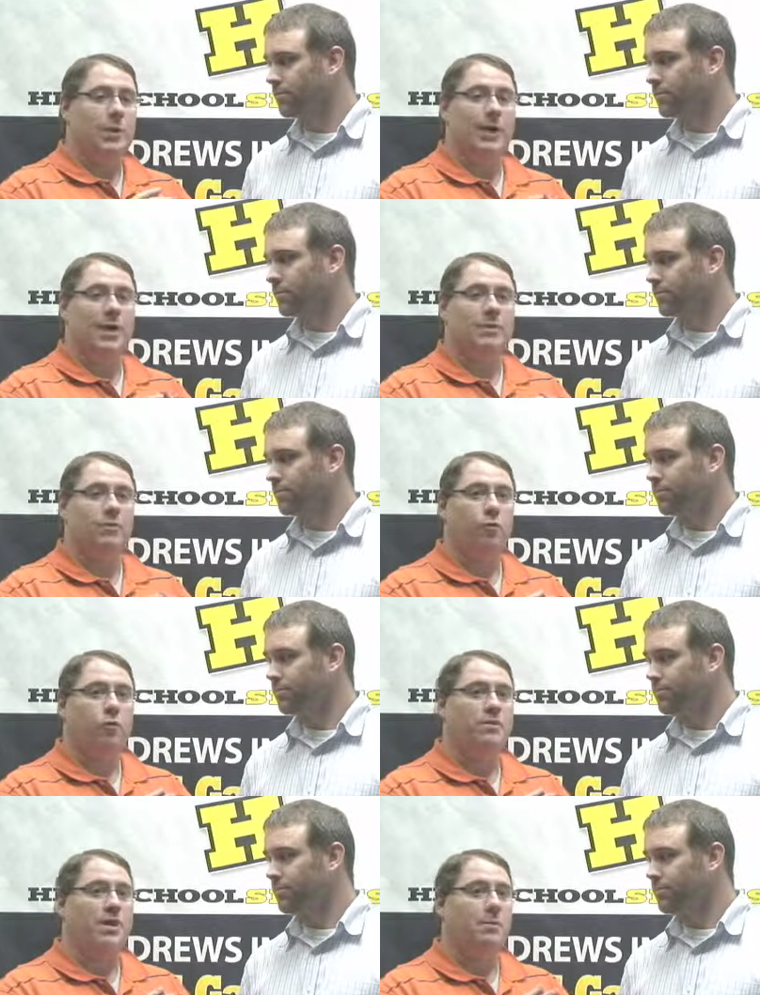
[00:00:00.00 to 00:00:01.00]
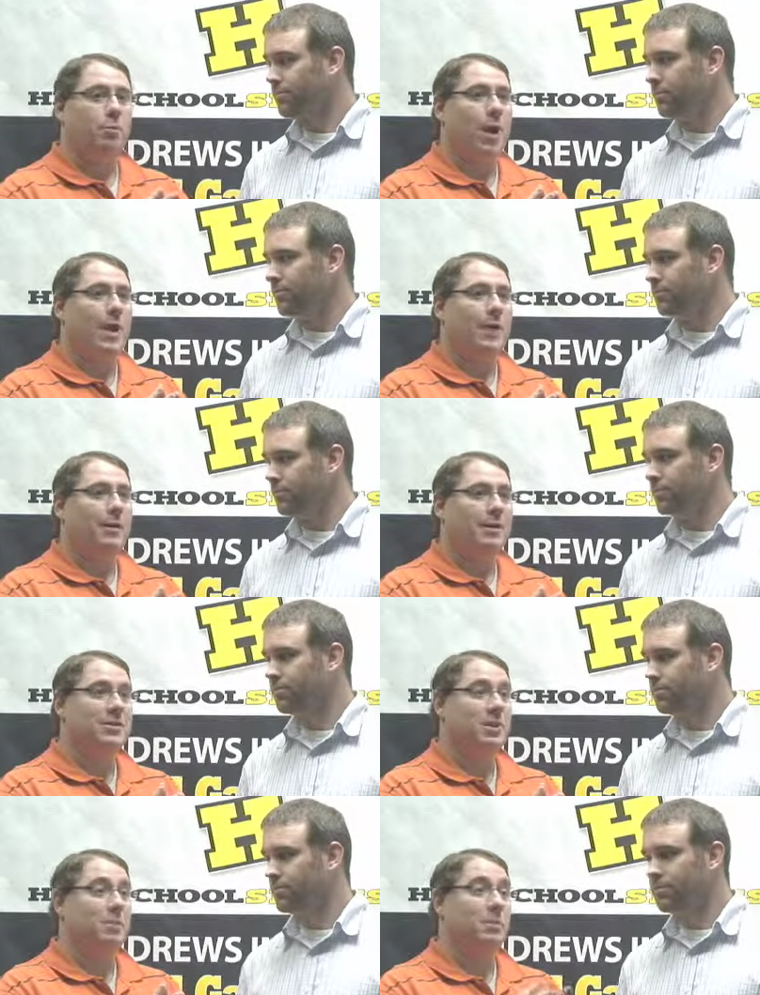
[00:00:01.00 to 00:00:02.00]
Speaker 1: I guess, four team bracket
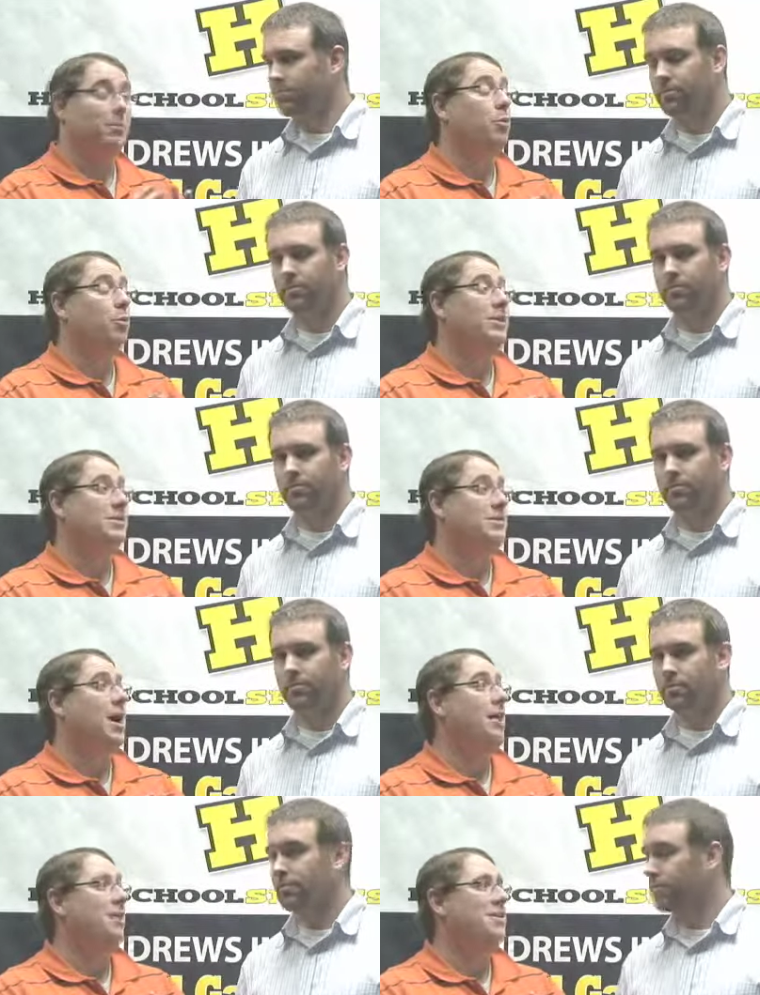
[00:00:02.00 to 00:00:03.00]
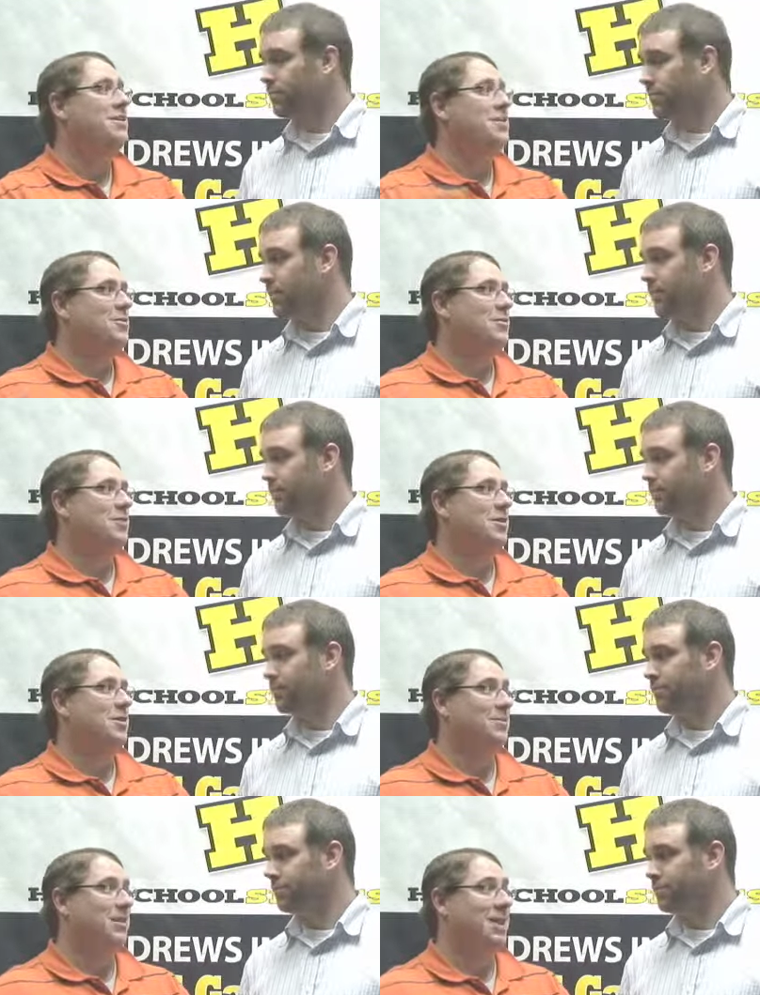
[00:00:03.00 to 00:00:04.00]
is going to be pretty solid yeah. when you
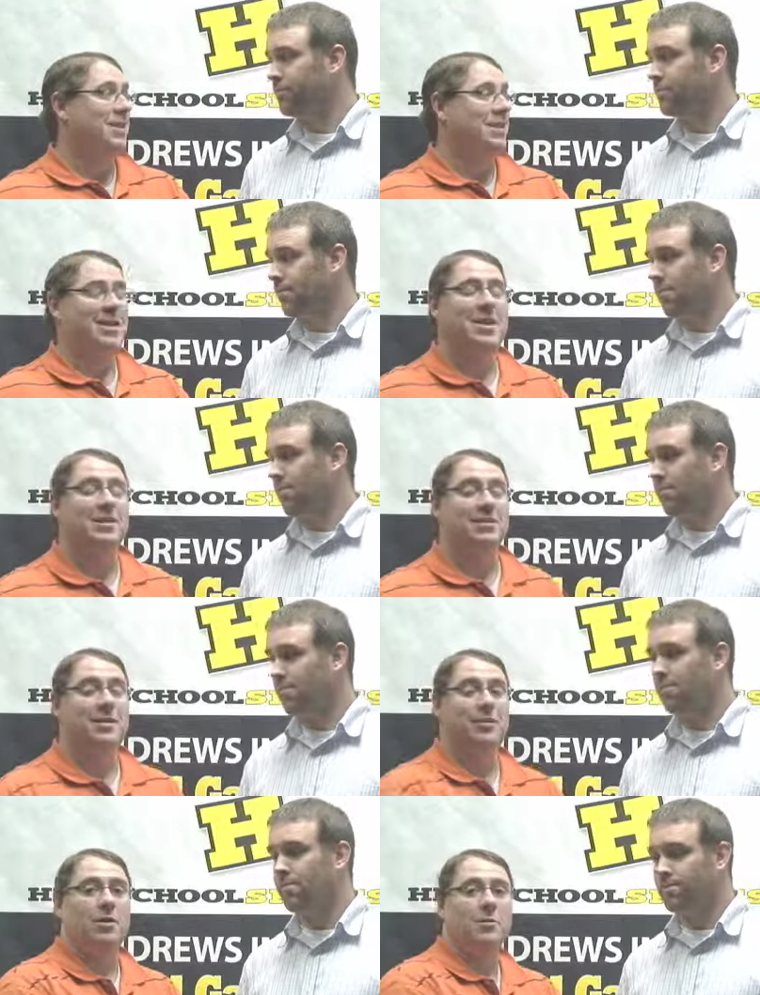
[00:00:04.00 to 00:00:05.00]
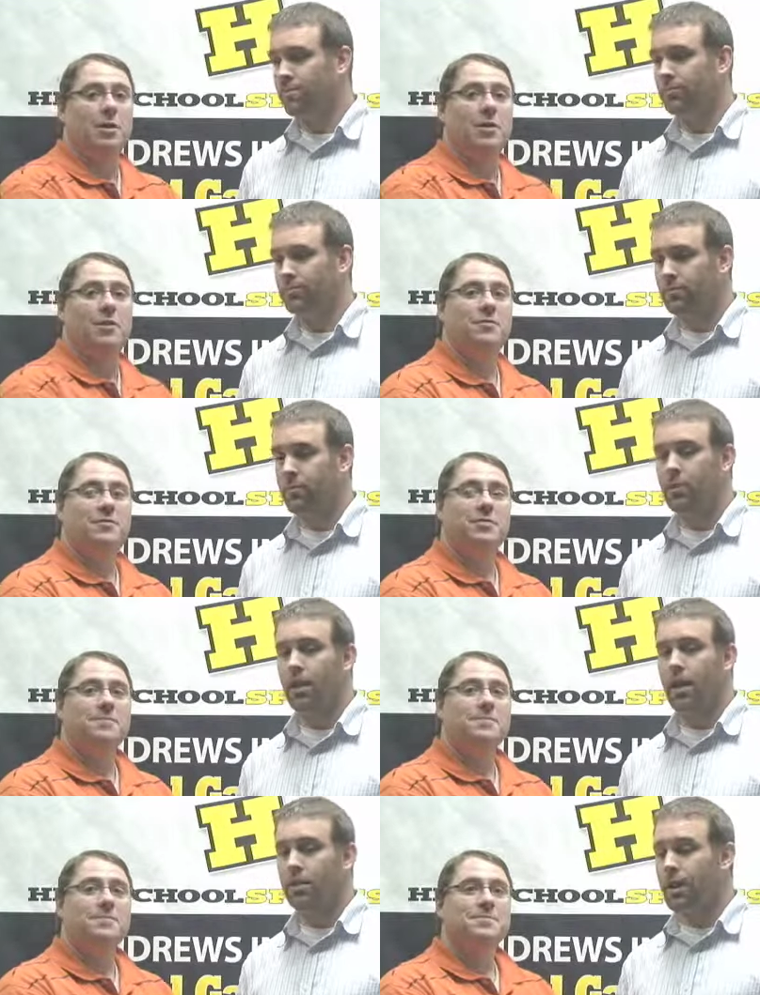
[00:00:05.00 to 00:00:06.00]
come to that, that next level of the playoffs.
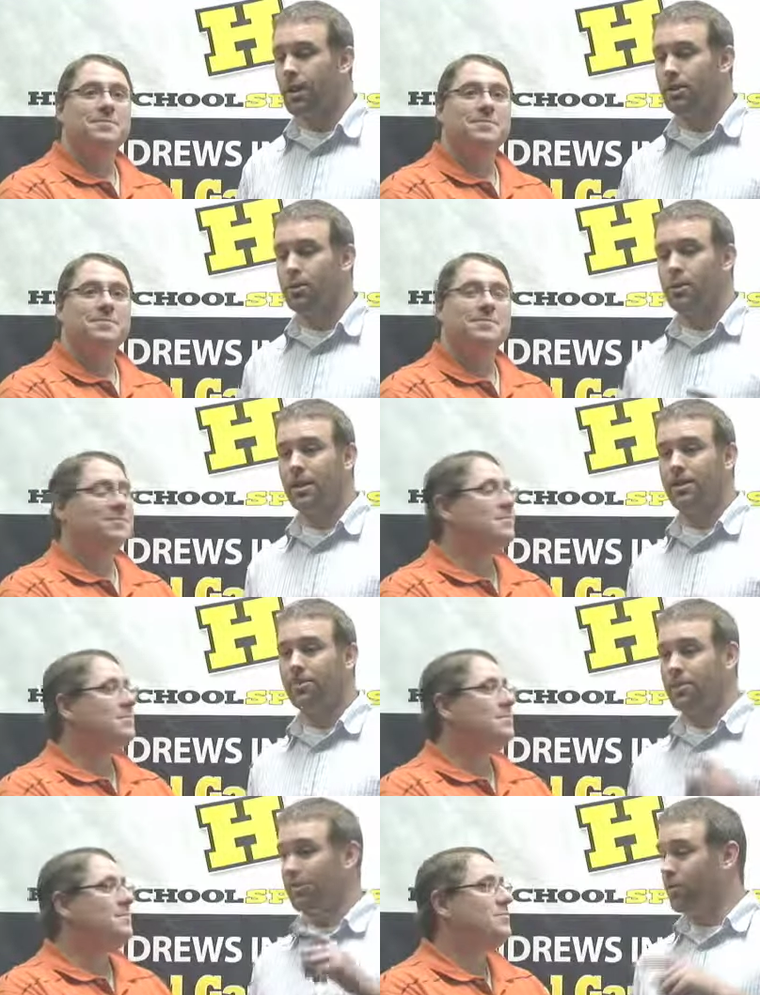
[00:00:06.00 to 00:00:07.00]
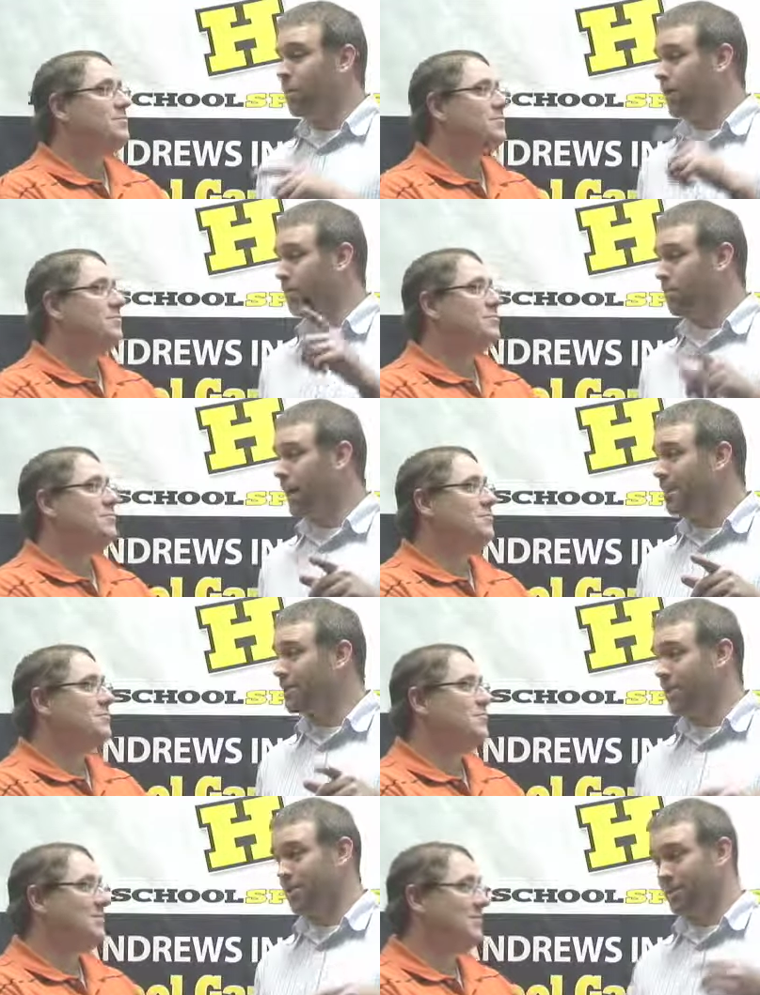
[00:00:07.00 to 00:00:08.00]
Speaker 2: Yeah, and you got two teams, Navarre and
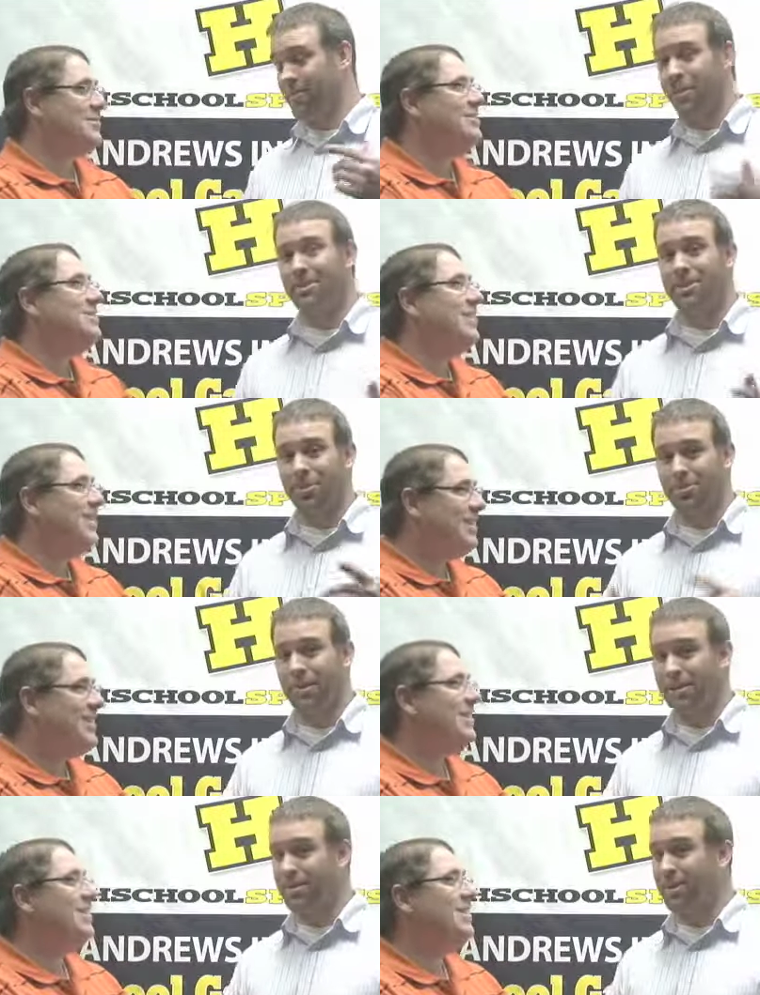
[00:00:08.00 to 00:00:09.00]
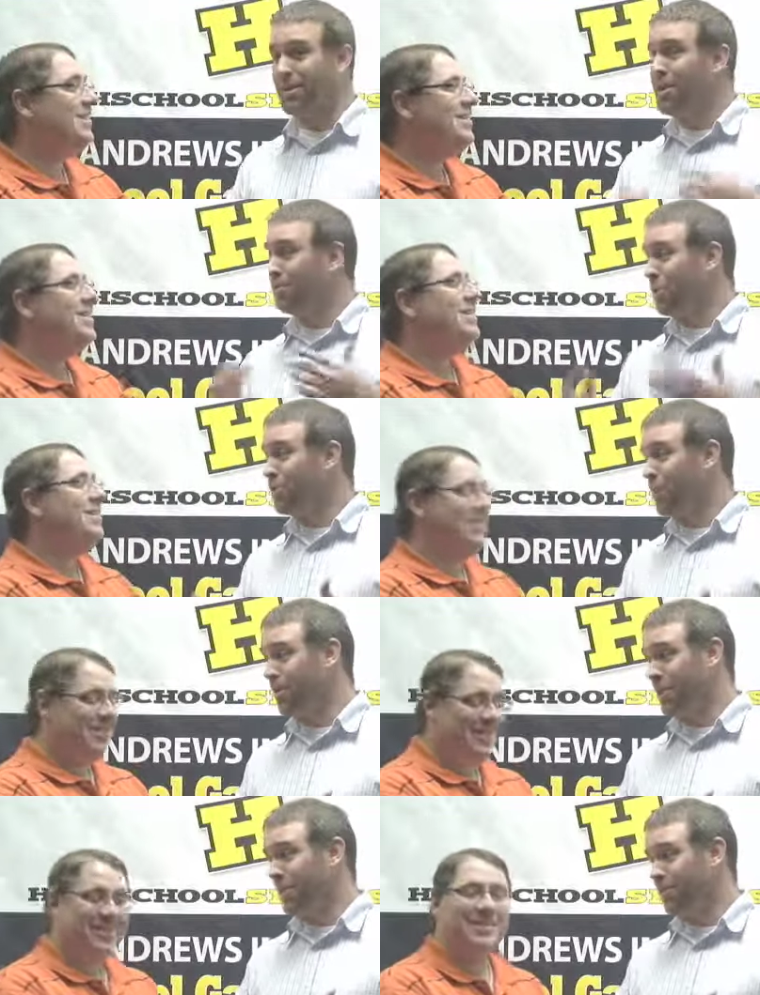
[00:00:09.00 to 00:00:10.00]
Pace, that are going to face each other next week, both
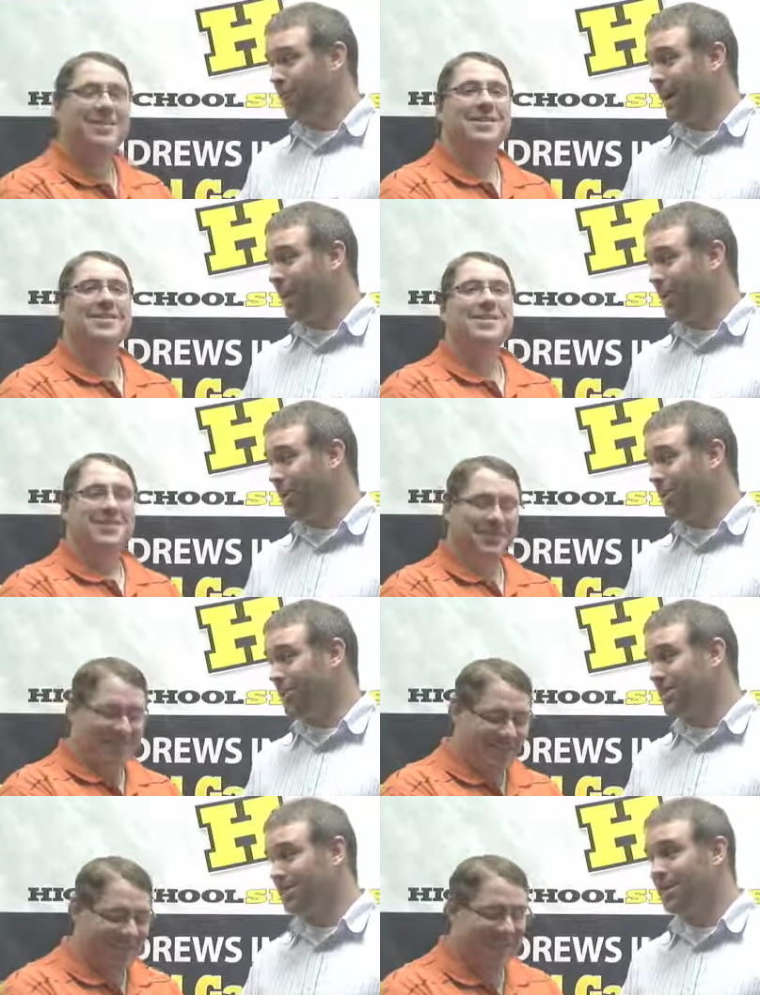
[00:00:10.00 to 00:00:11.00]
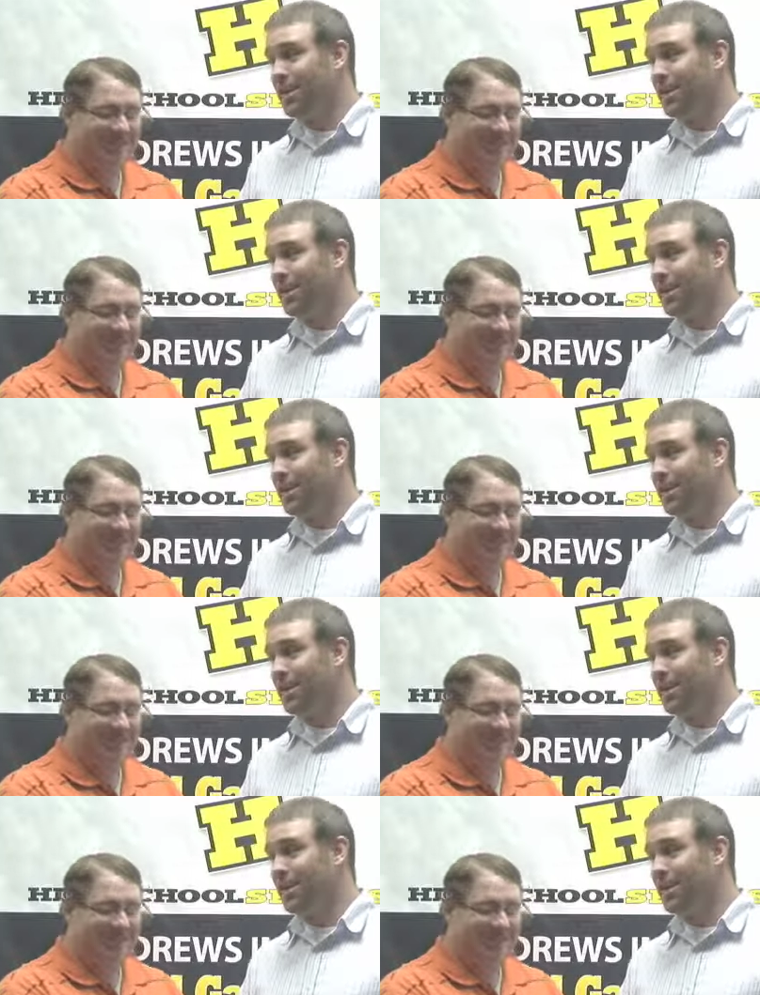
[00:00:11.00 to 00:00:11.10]
coming off tight losses.